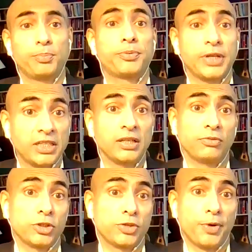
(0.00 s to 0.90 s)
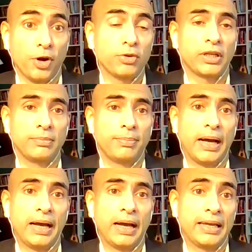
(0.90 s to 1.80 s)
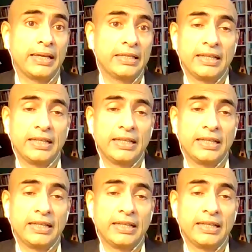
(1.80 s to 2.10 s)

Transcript: Britain was broken by